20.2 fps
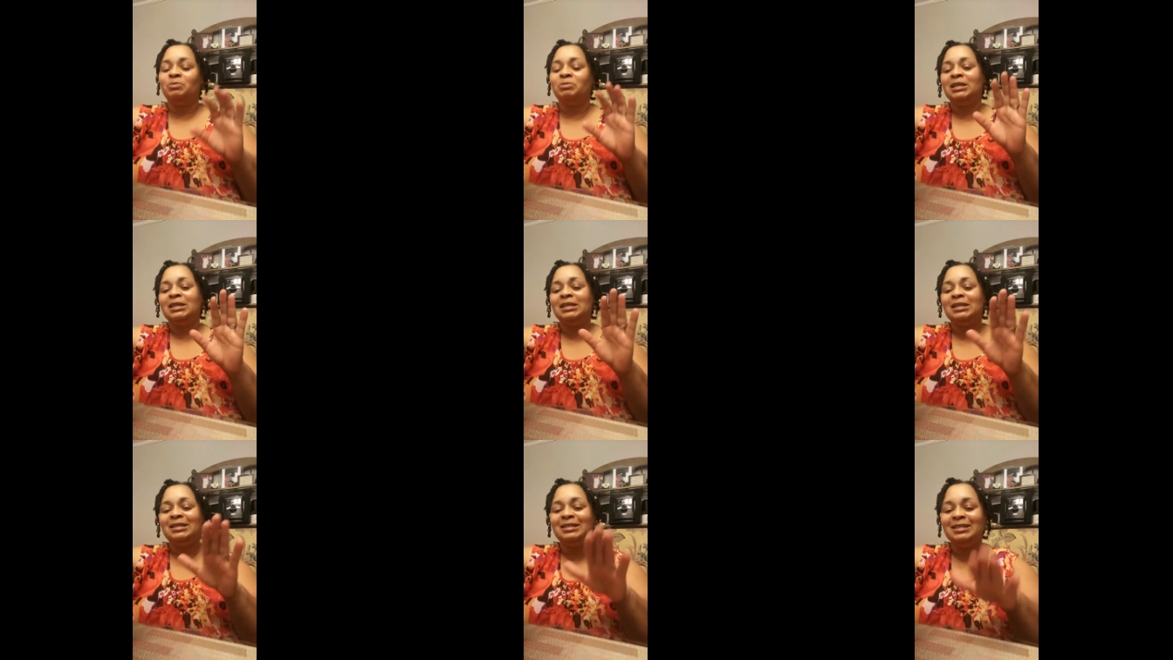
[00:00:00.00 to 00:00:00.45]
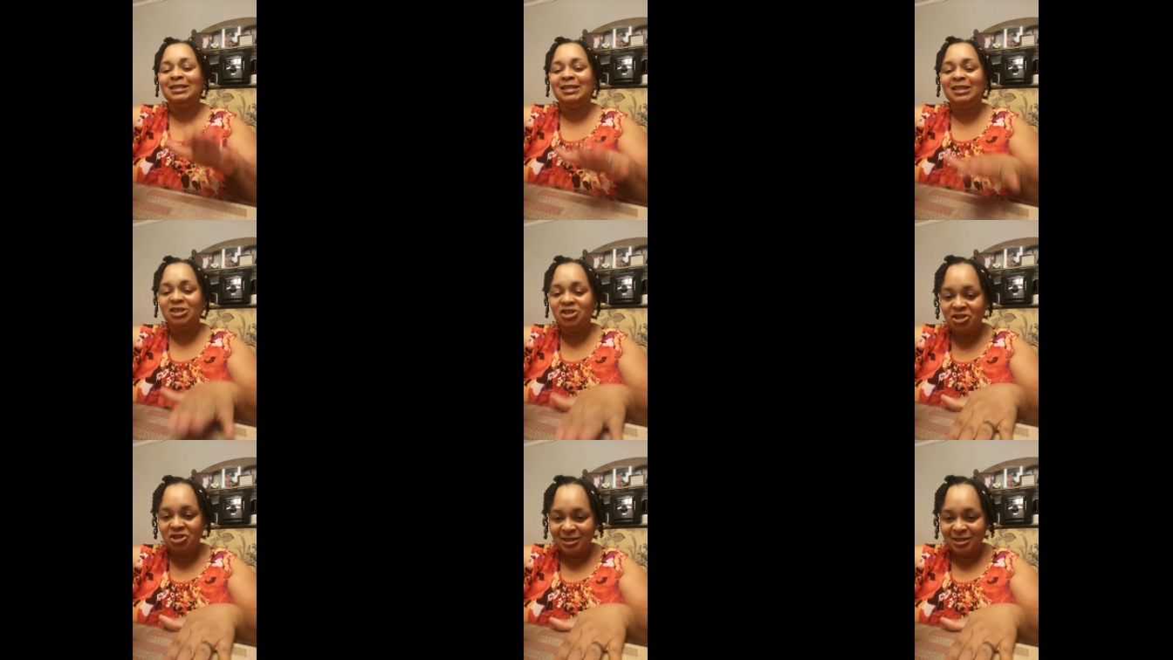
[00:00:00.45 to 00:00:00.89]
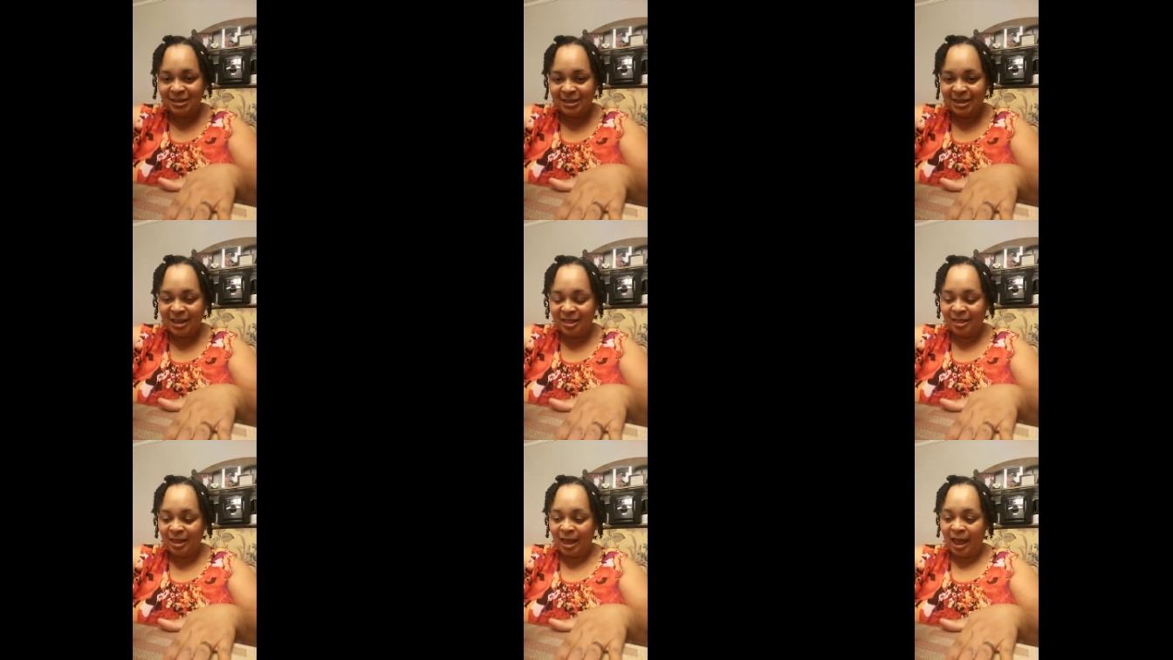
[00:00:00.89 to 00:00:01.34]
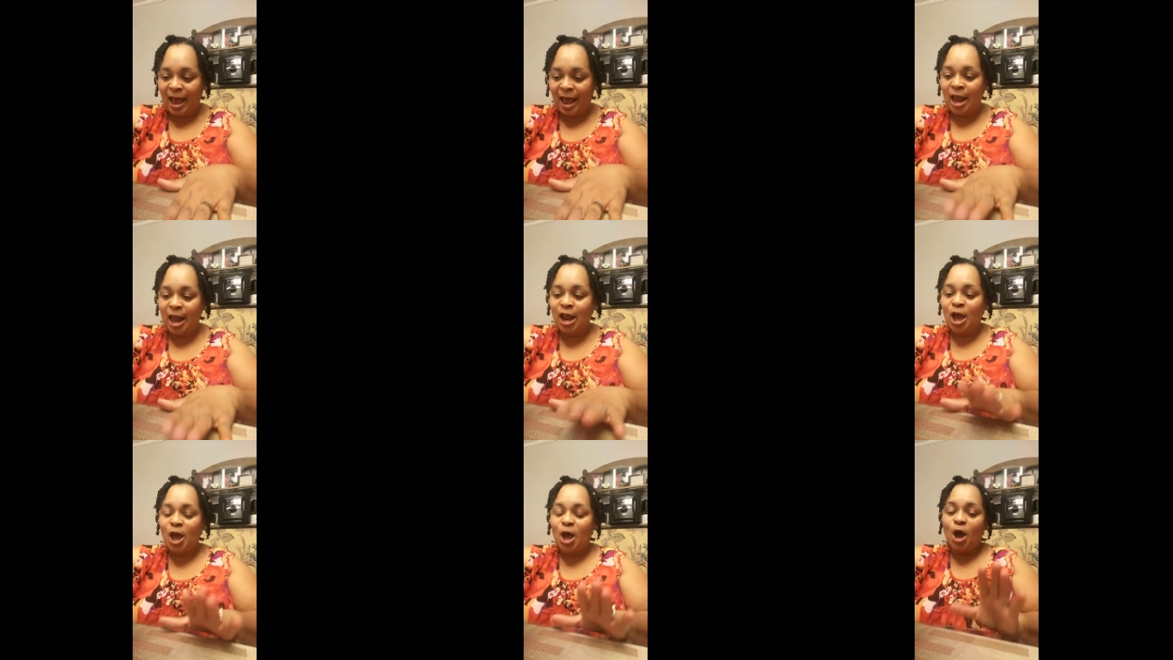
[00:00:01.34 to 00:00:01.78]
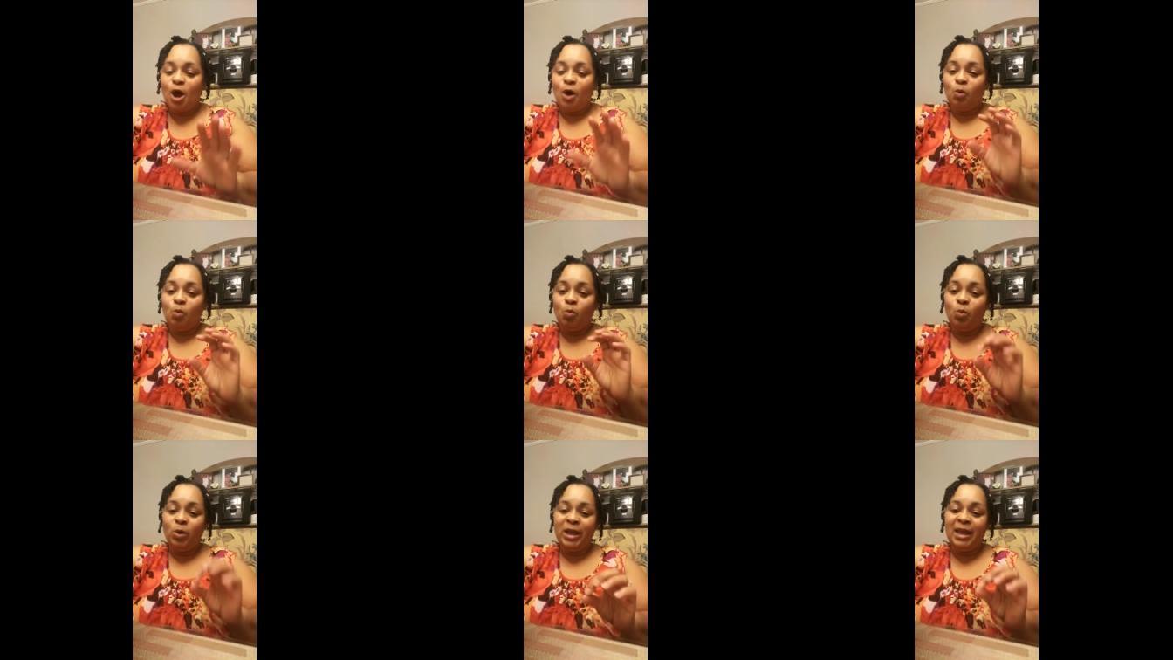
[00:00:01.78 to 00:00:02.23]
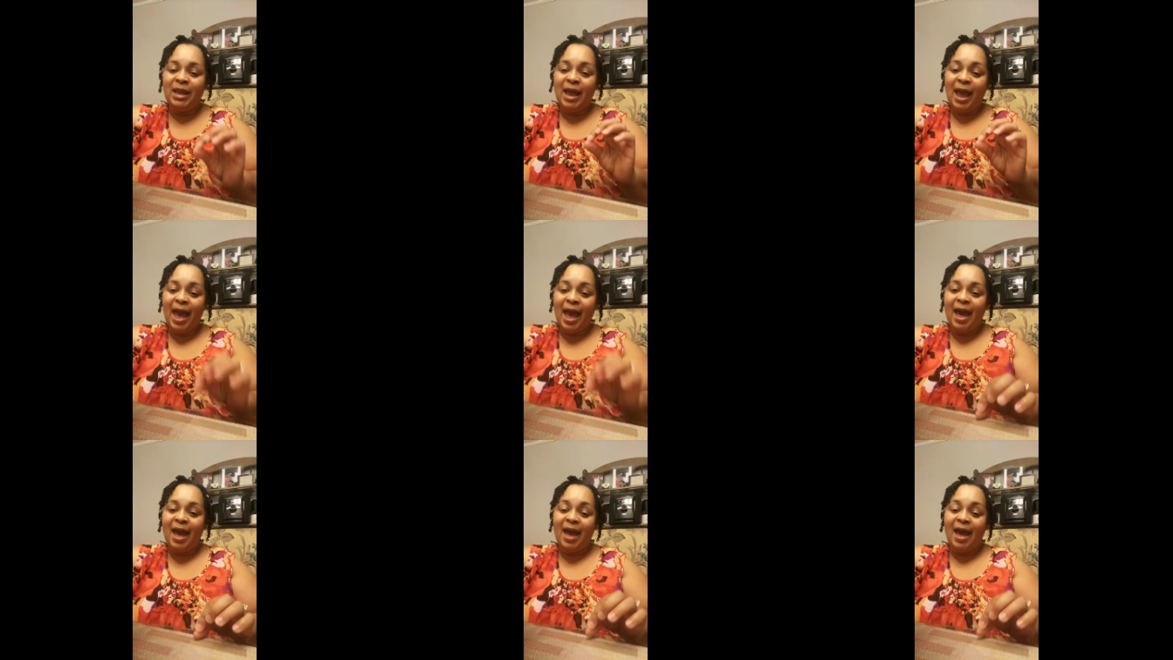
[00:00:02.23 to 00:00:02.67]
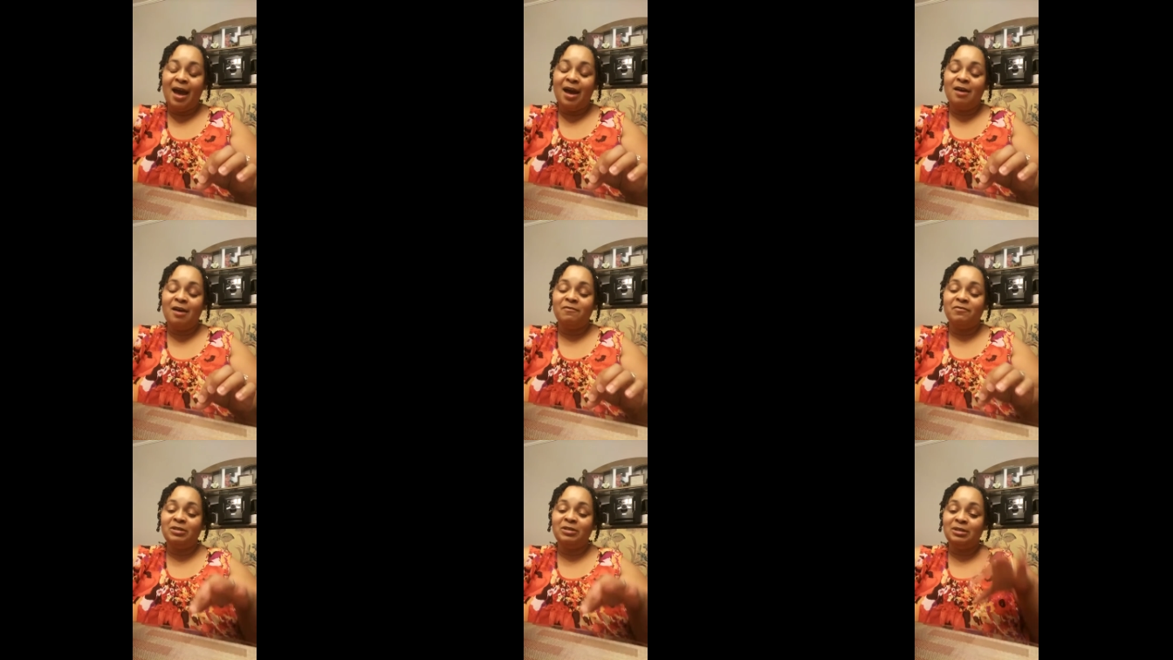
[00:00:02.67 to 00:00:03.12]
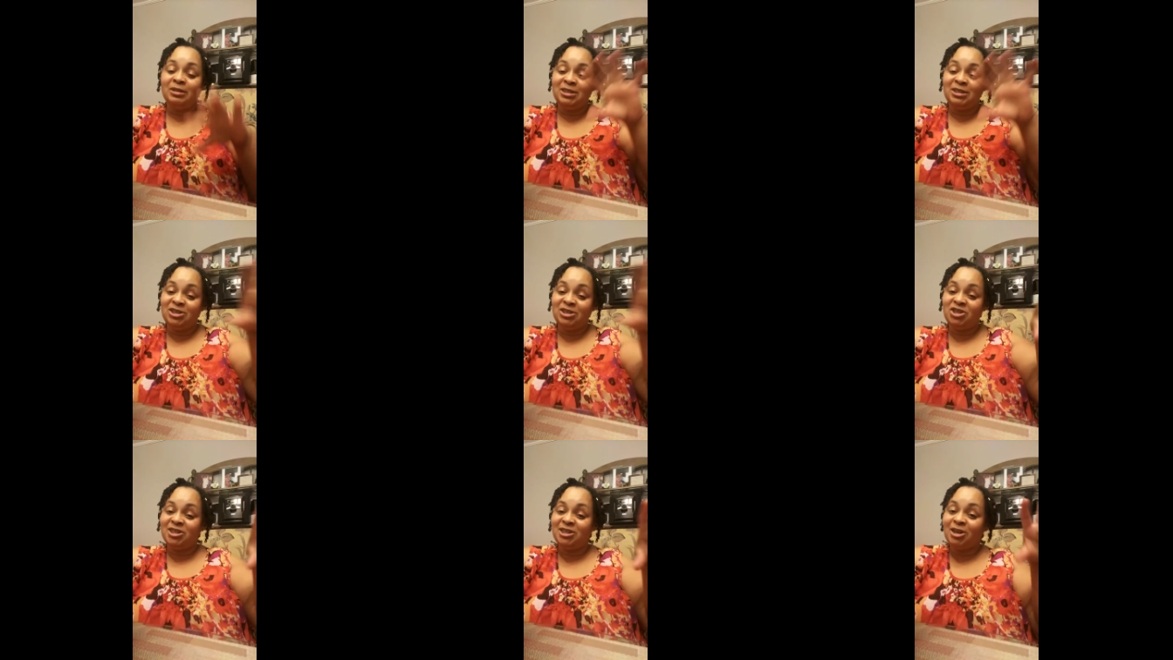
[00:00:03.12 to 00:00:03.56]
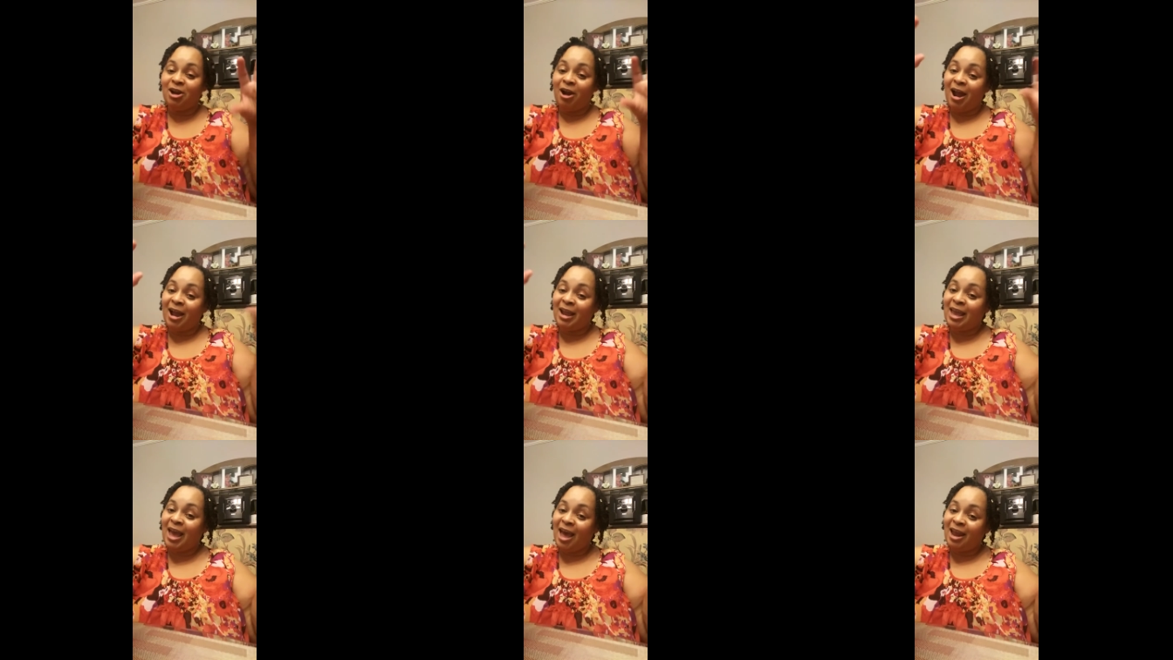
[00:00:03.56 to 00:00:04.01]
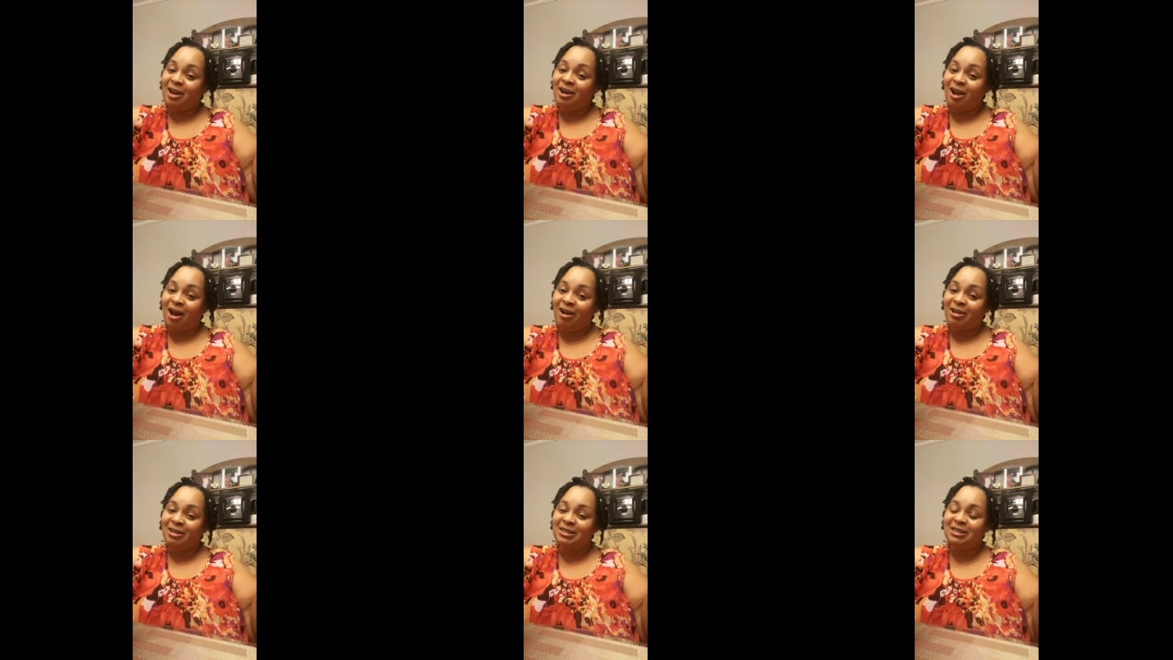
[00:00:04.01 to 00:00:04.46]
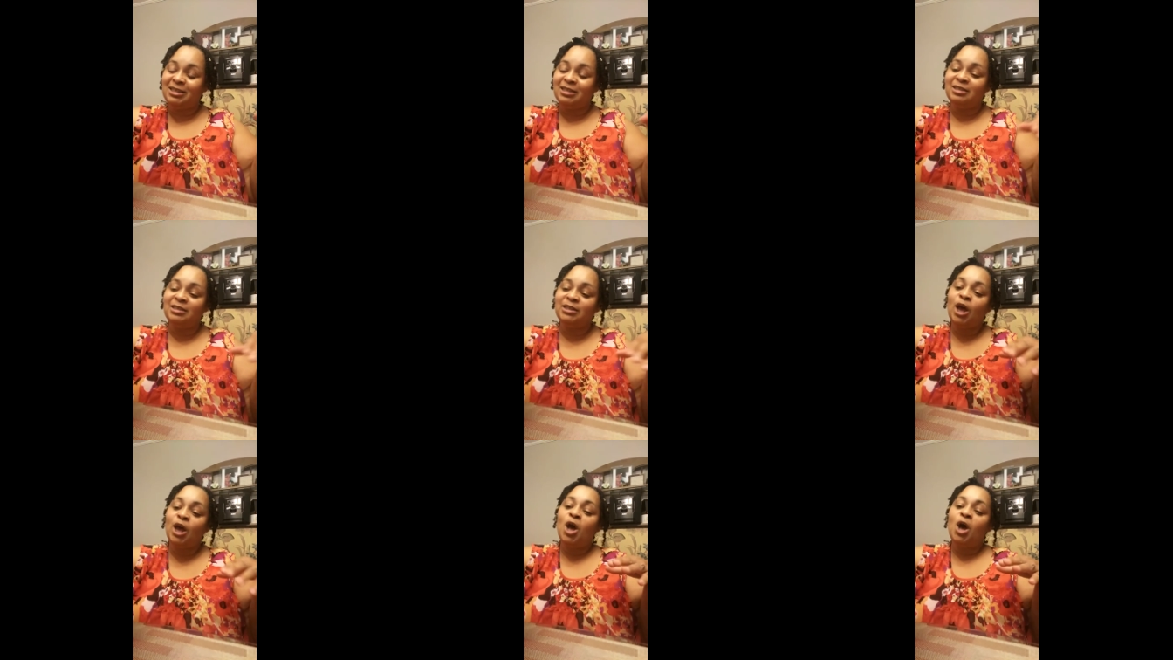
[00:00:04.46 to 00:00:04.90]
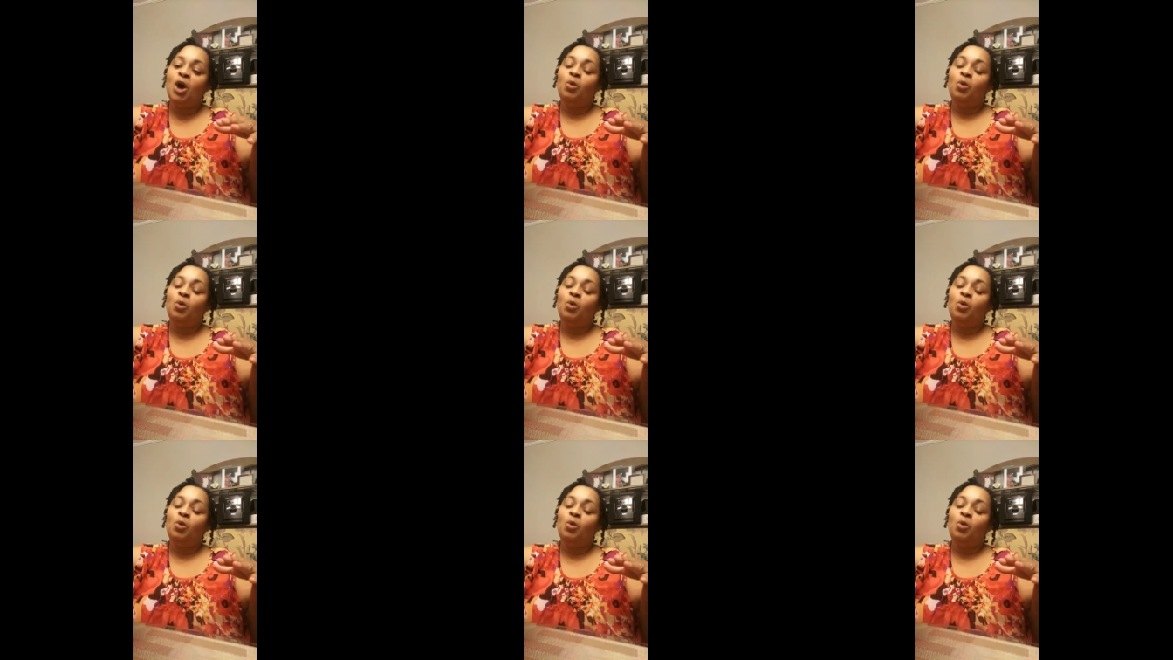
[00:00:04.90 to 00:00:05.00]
But in addition to that, we have, in addition to our catalog scents,